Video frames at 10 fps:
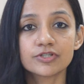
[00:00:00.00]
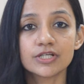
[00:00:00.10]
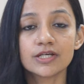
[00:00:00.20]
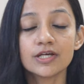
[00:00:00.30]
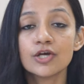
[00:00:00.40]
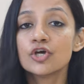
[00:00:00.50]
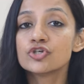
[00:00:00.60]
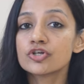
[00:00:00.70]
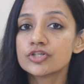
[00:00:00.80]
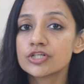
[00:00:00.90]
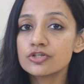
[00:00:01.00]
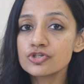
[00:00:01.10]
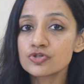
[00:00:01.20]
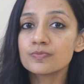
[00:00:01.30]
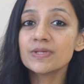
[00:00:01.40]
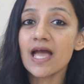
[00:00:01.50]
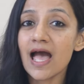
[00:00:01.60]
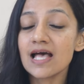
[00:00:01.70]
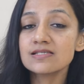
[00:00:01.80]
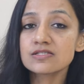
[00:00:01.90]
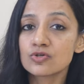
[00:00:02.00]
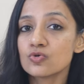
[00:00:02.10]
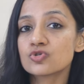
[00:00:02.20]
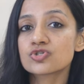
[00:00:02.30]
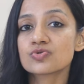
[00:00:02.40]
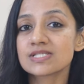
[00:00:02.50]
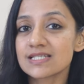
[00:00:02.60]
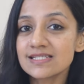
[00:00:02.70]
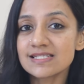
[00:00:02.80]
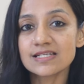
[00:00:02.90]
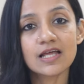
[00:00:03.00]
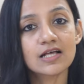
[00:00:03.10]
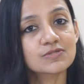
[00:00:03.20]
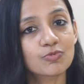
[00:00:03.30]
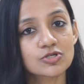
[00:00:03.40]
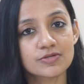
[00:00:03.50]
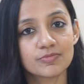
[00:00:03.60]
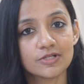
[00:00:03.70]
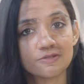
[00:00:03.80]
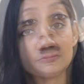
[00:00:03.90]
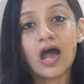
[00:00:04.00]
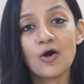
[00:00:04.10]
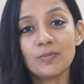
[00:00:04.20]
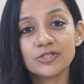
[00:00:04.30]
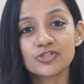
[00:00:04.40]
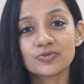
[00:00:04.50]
the day. Your dinner should be as close to sunset as possible. How much